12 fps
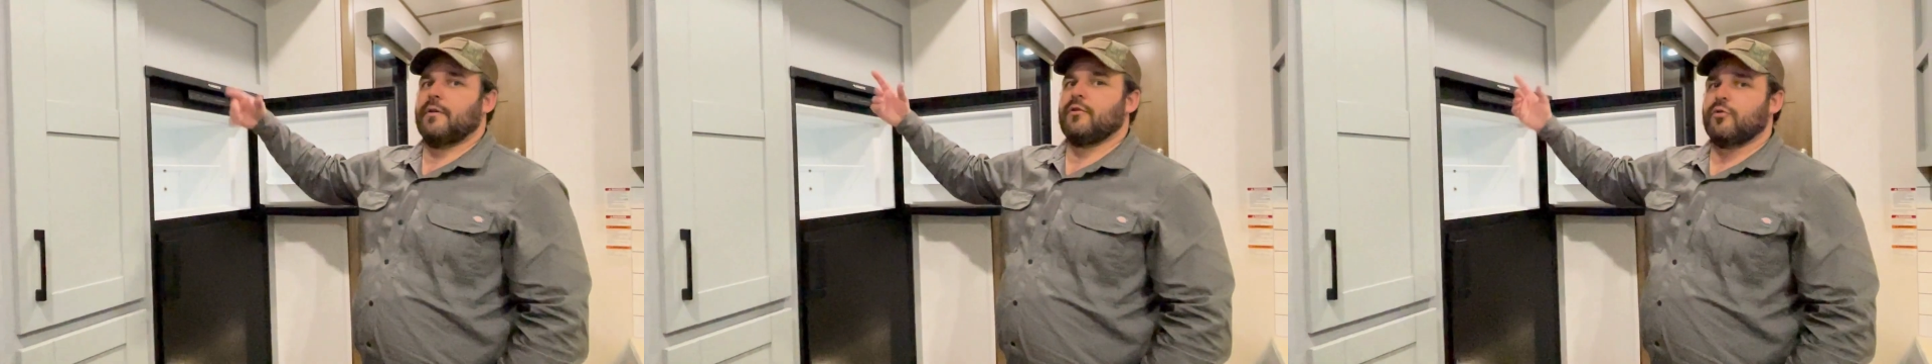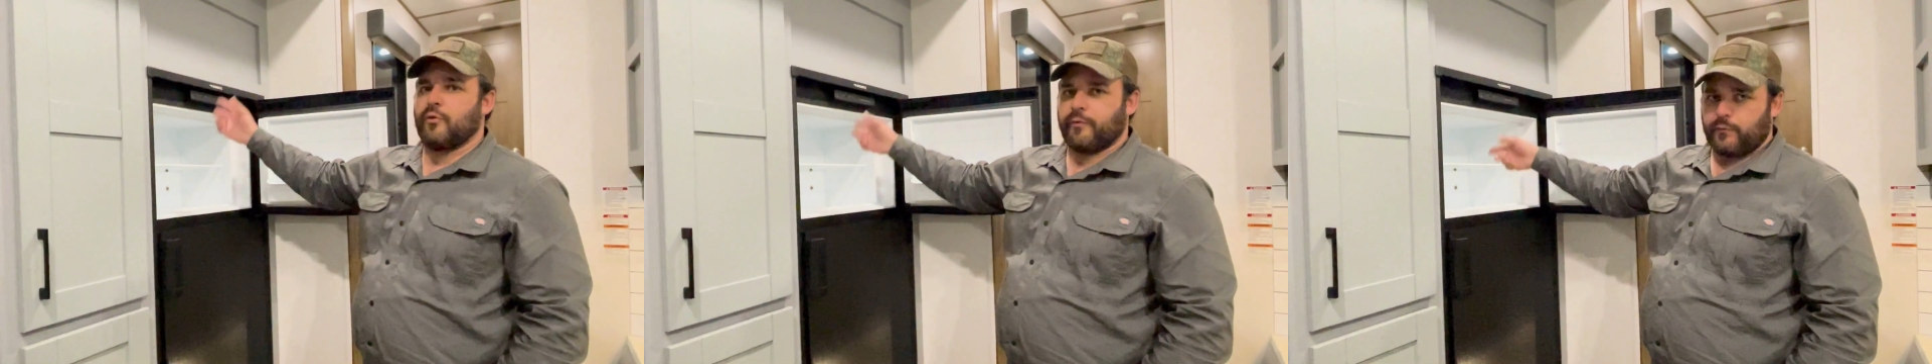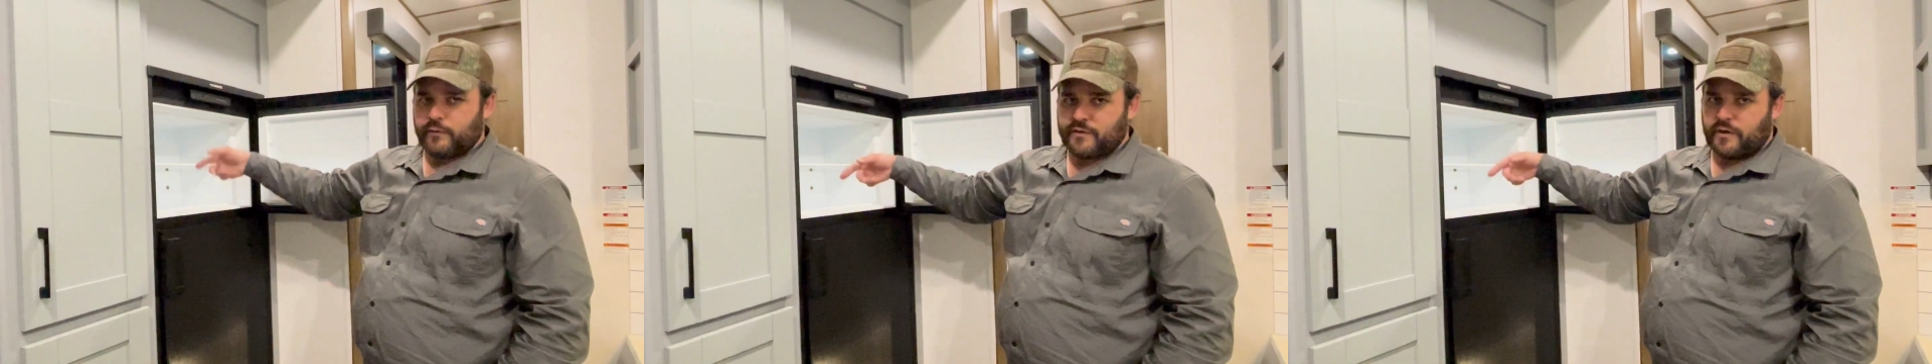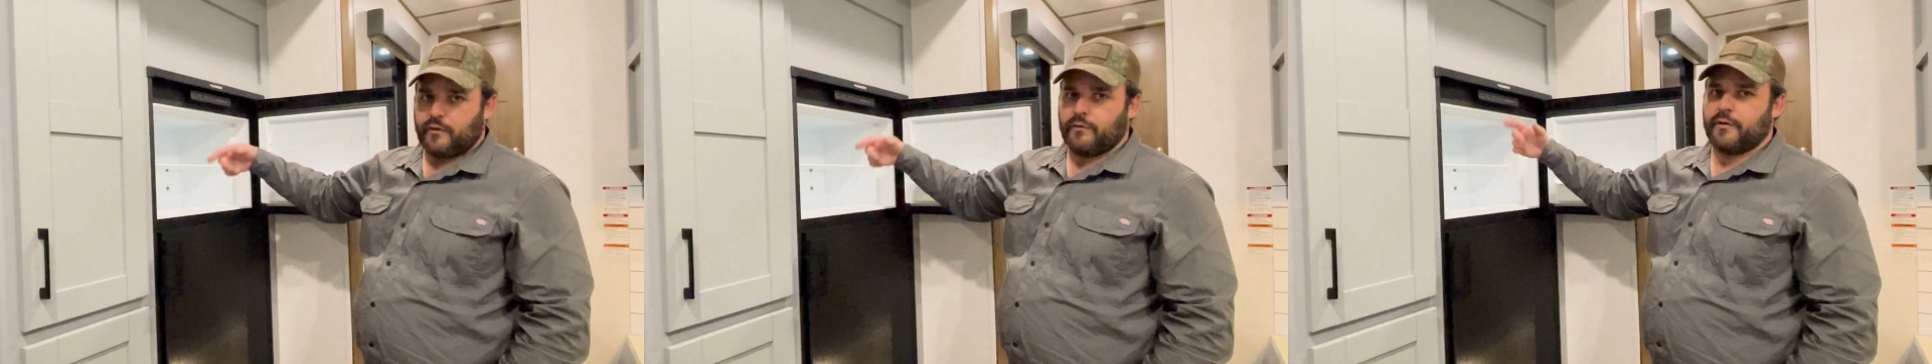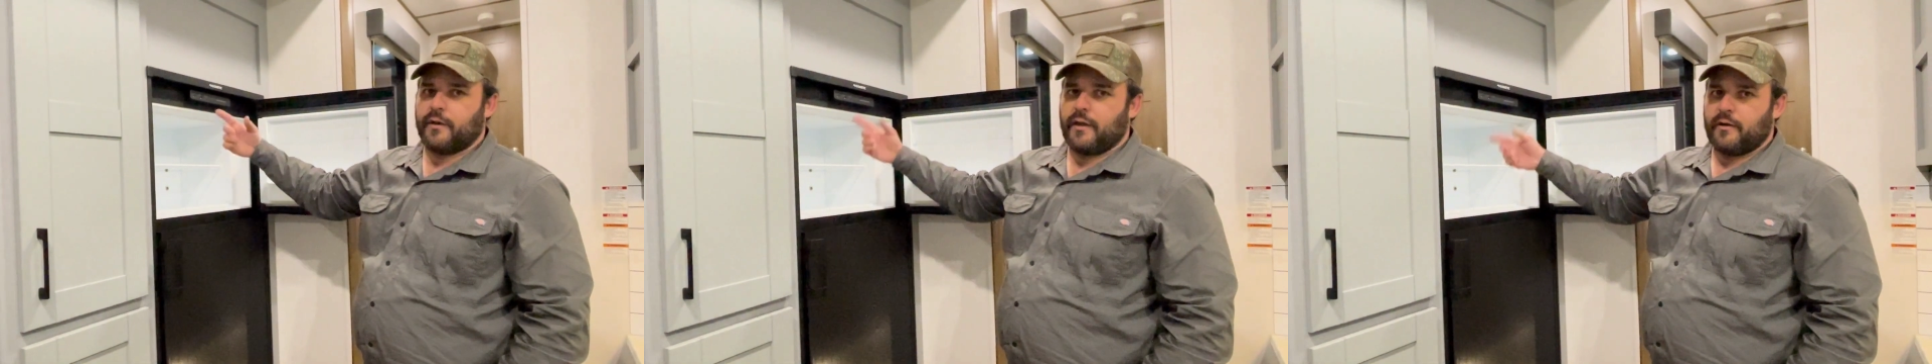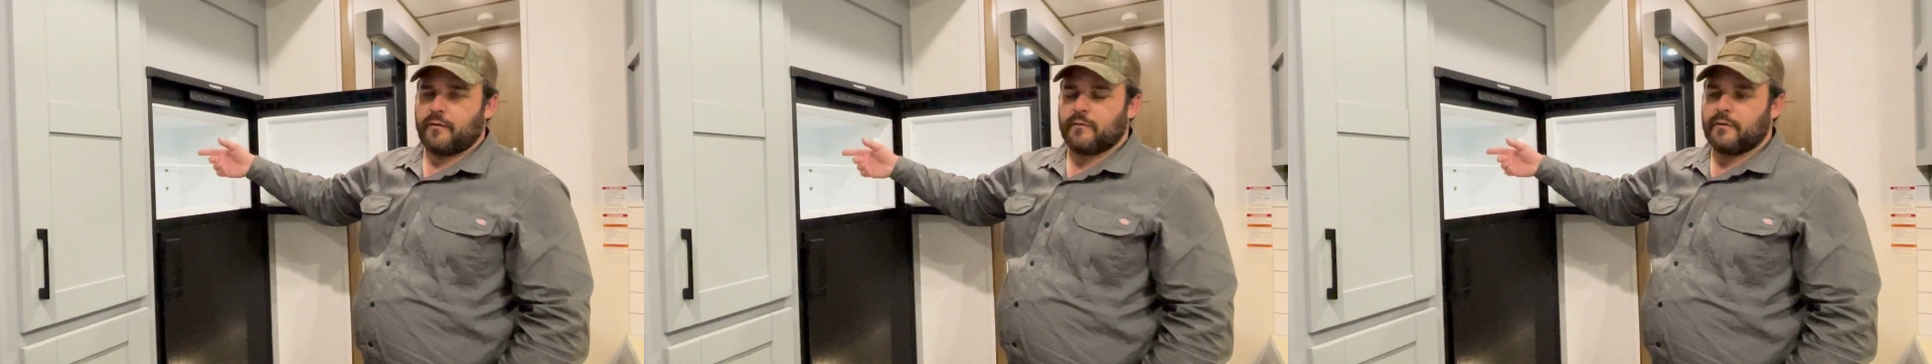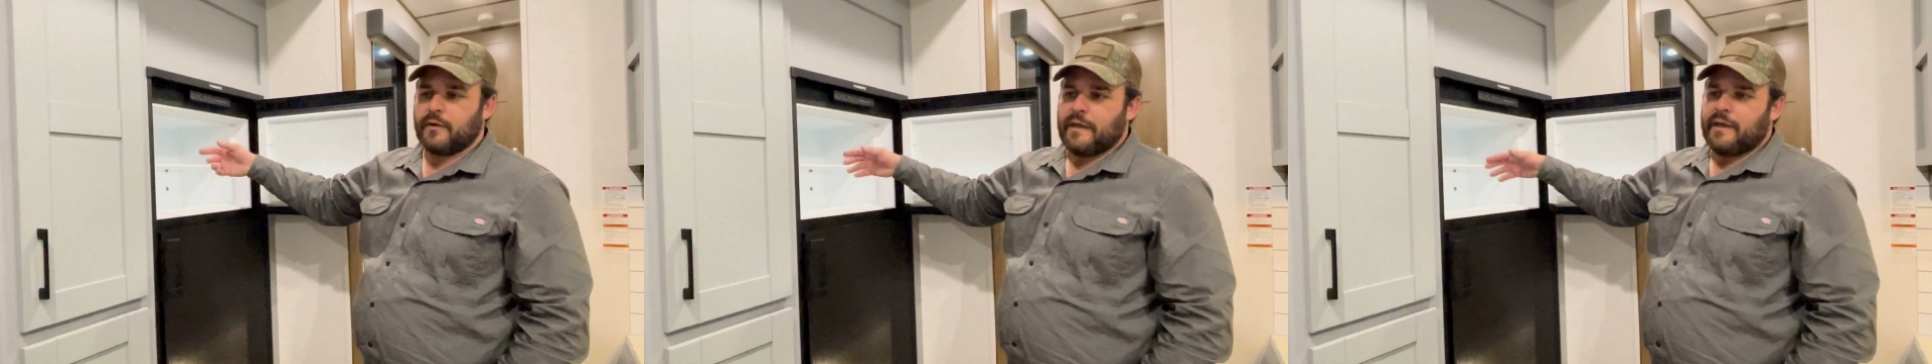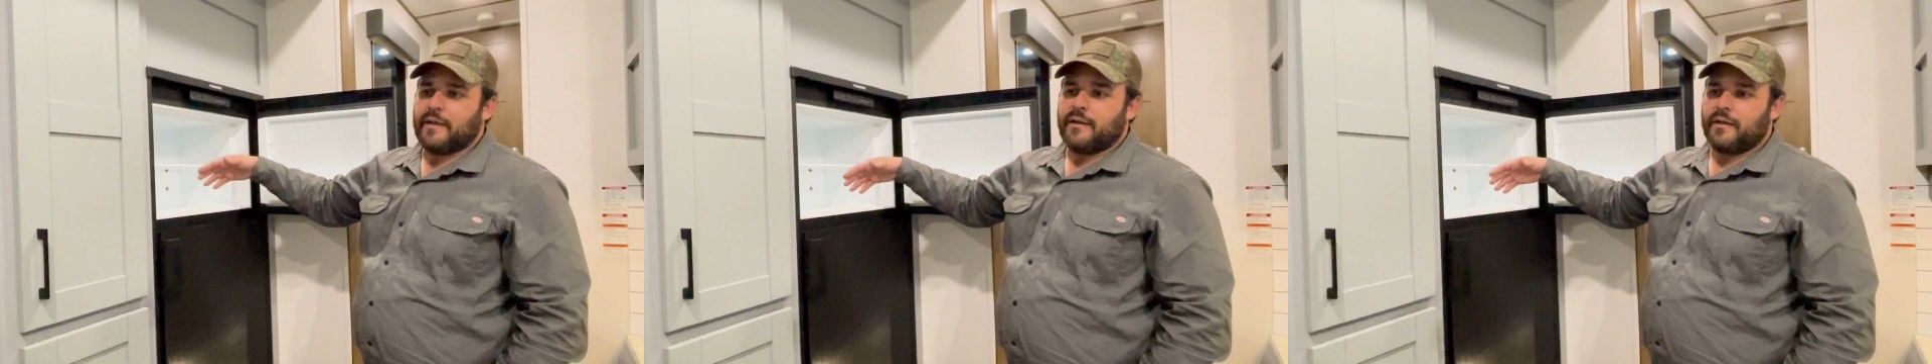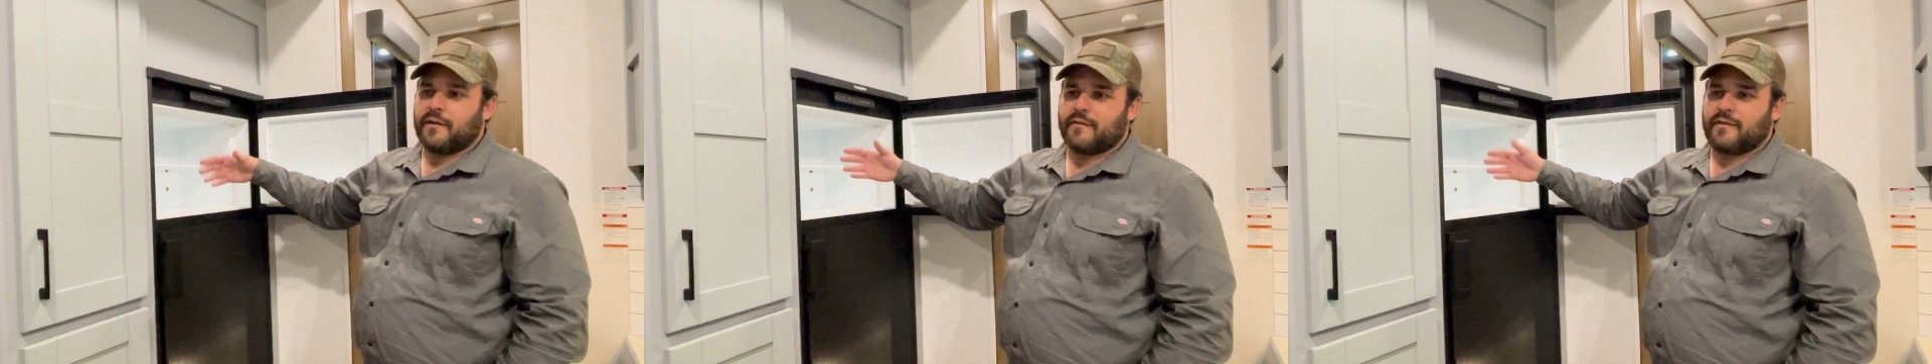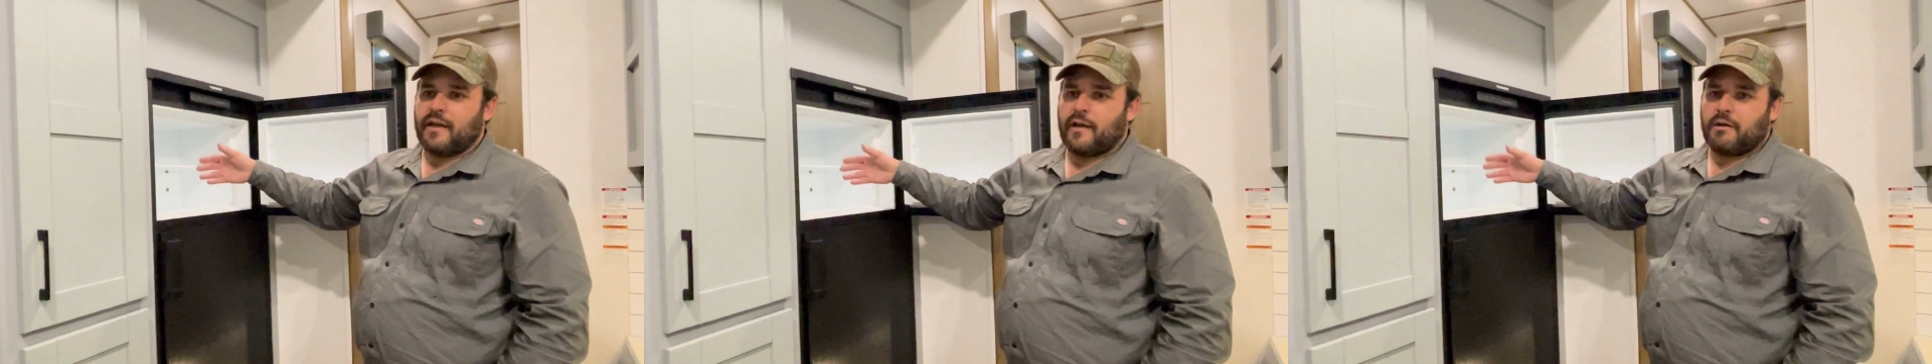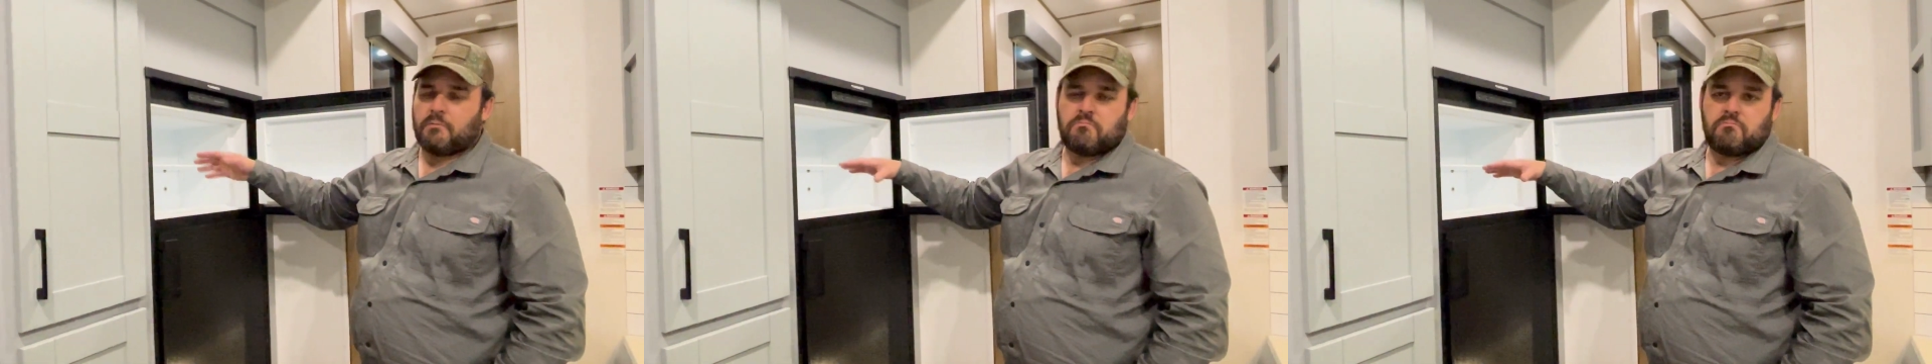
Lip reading: It'll go through the cycle again. It can take